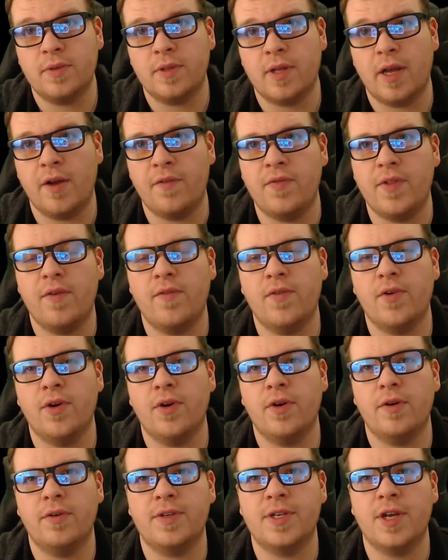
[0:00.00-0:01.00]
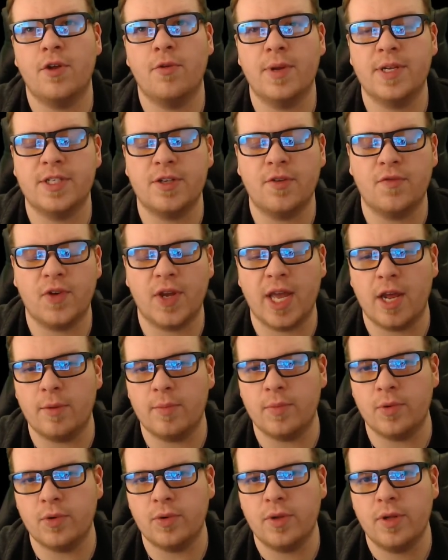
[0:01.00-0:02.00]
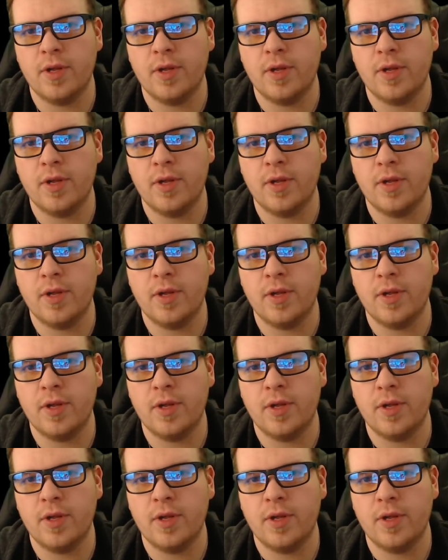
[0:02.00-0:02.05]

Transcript: I've never held myself accountable.